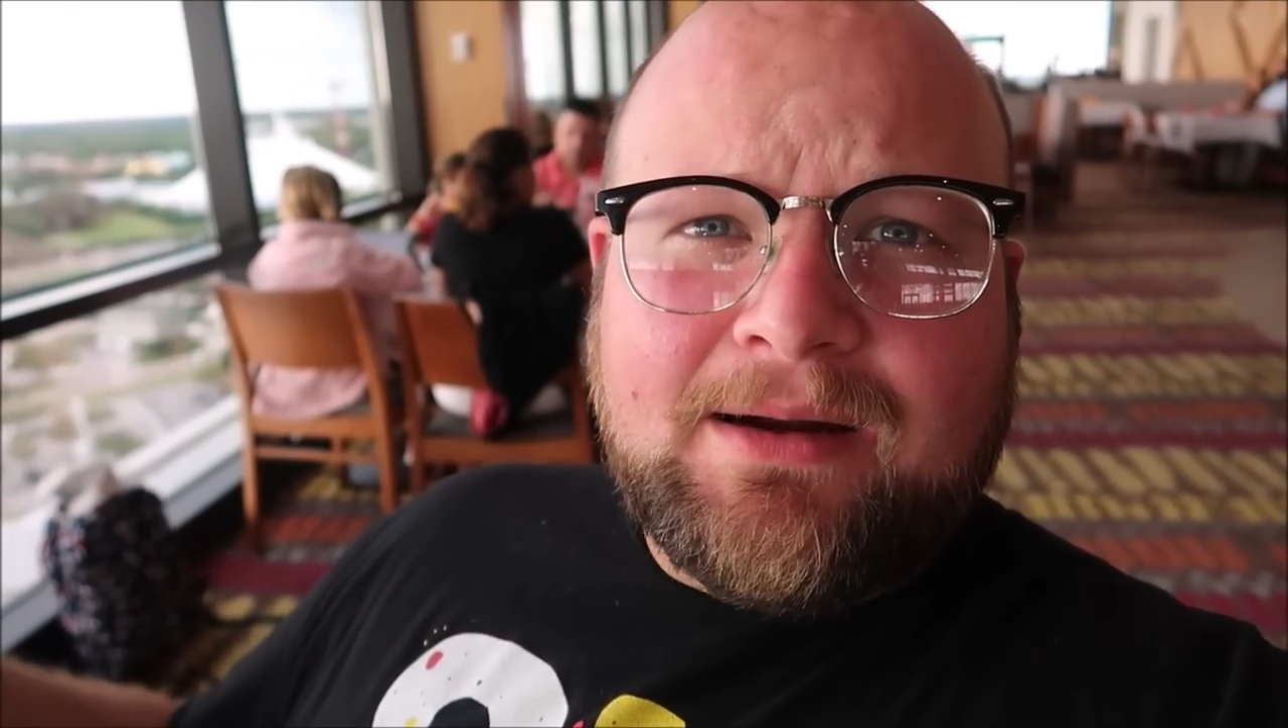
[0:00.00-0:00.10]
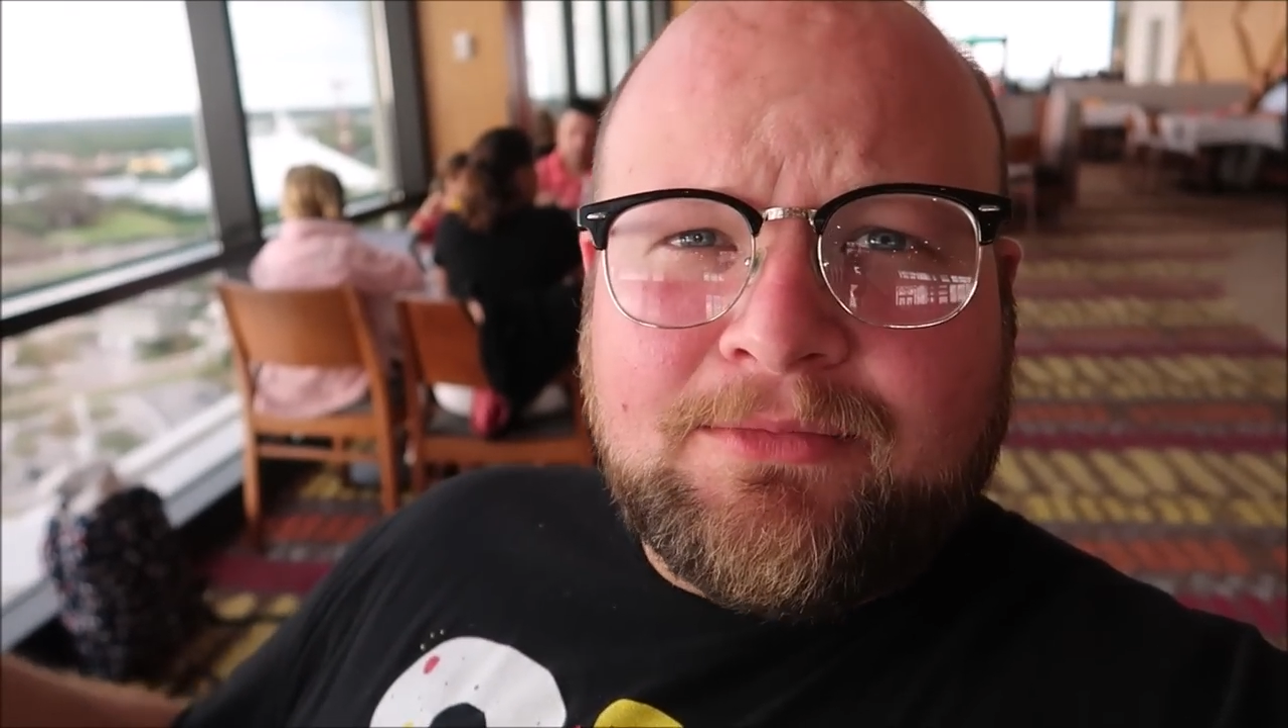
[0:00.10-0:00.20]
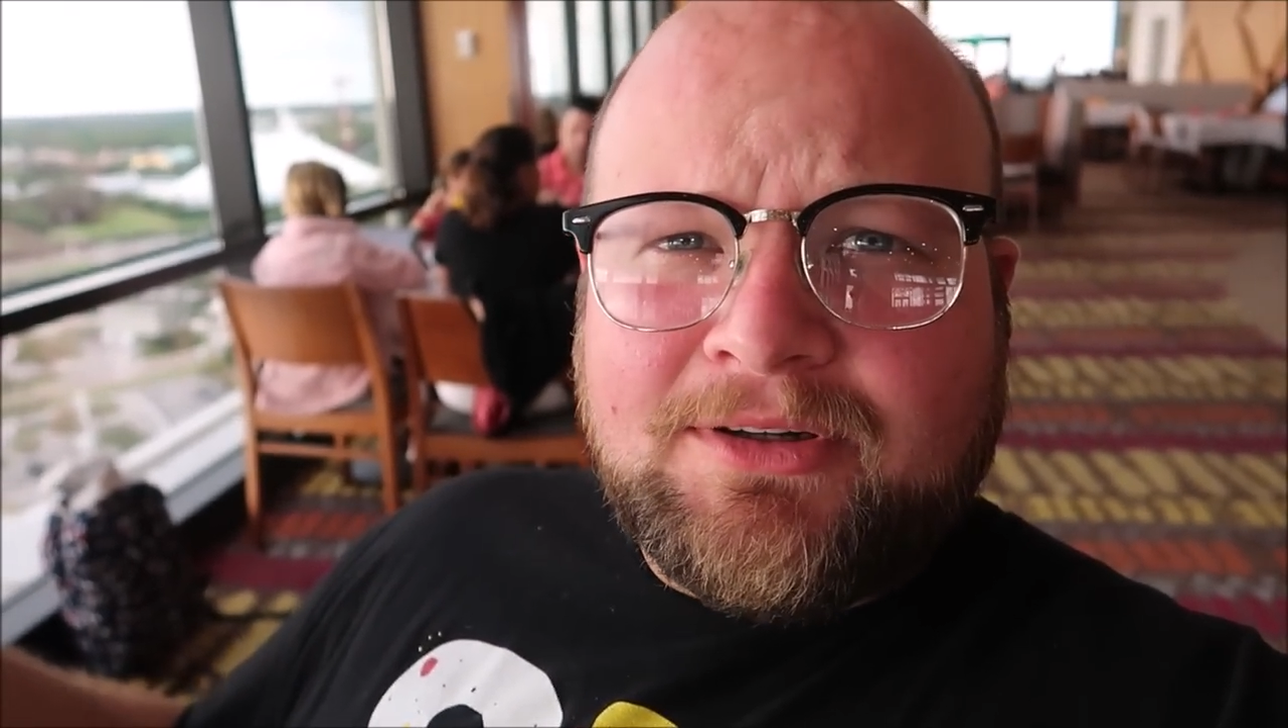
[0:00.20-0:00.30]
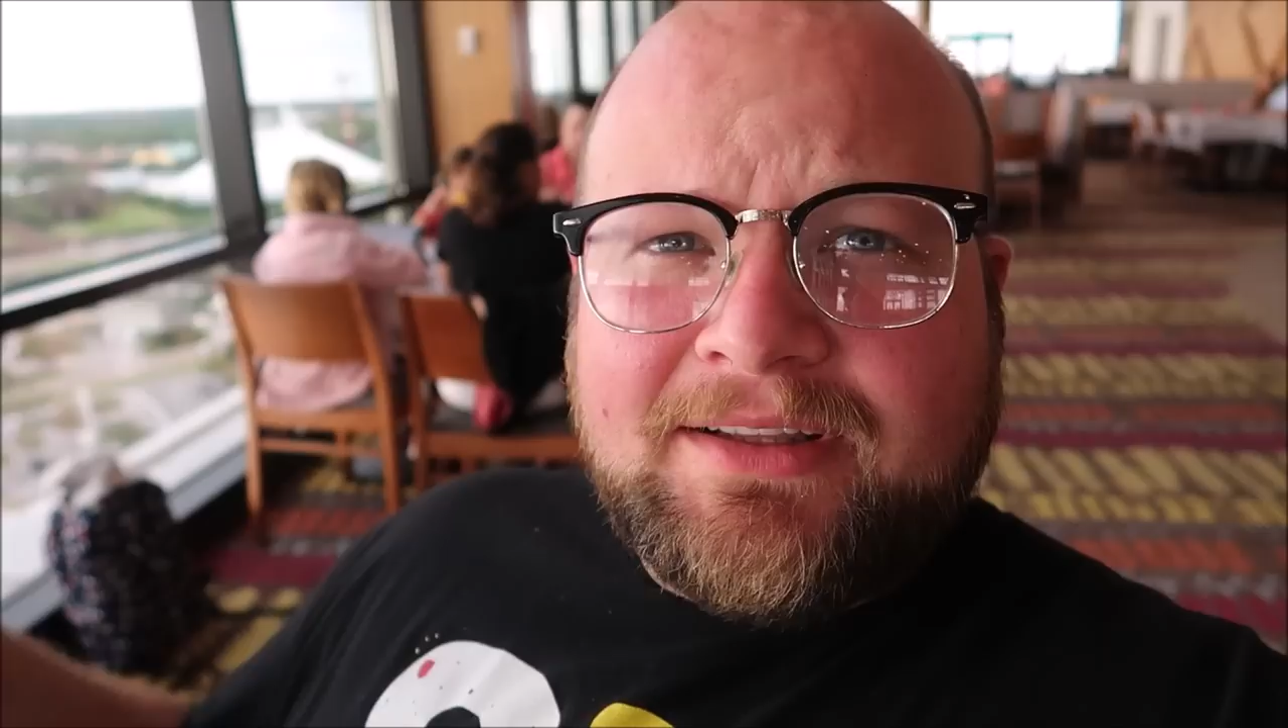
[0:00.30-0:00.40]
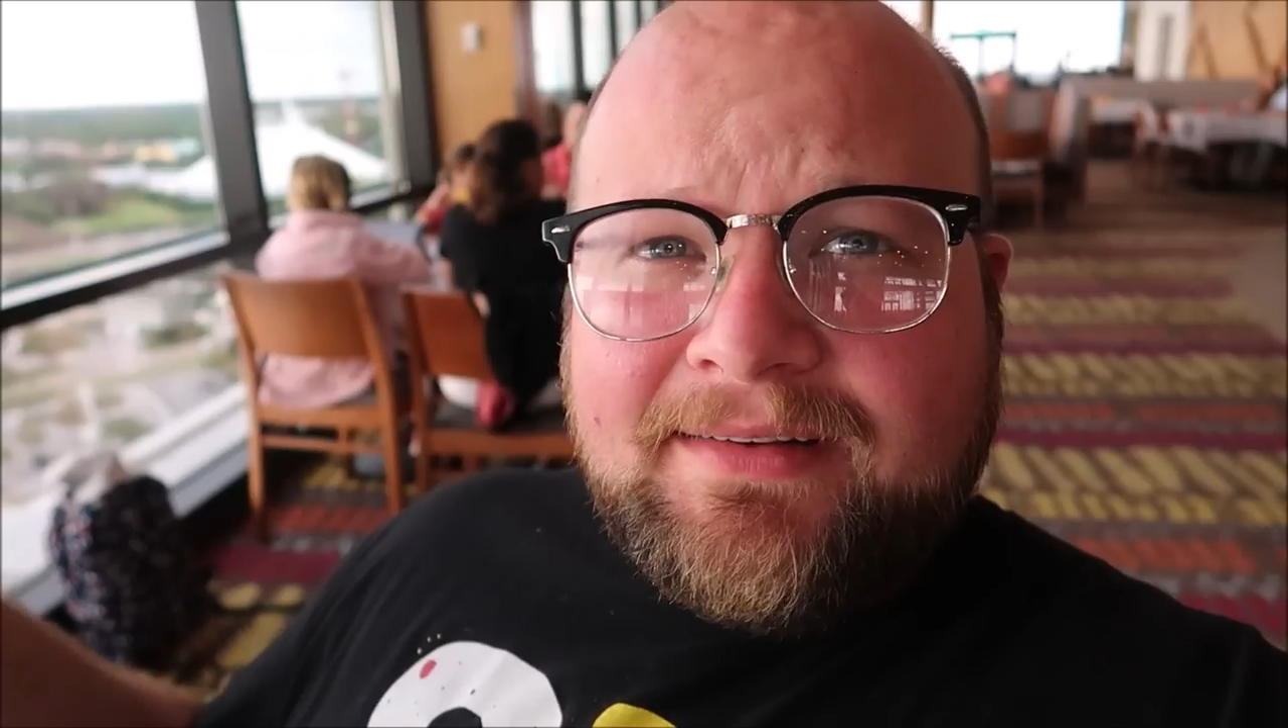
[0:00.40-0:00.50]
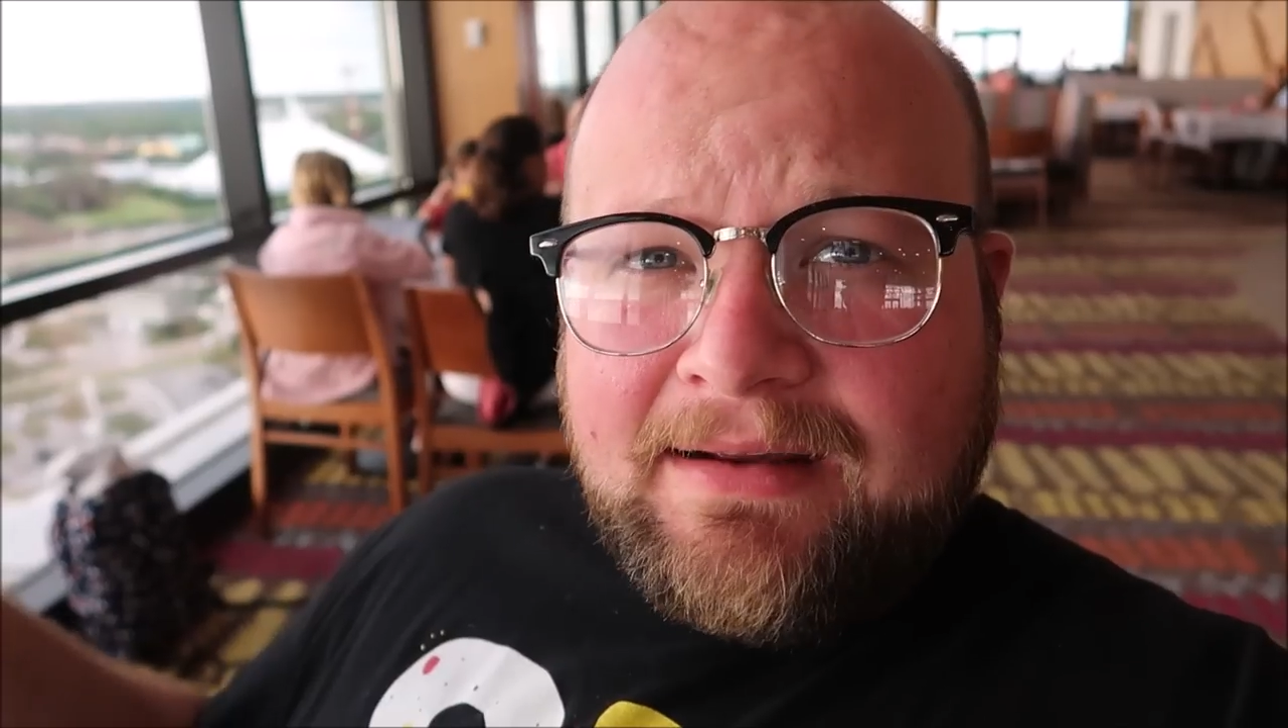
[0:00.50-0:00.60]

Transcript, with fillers: I've really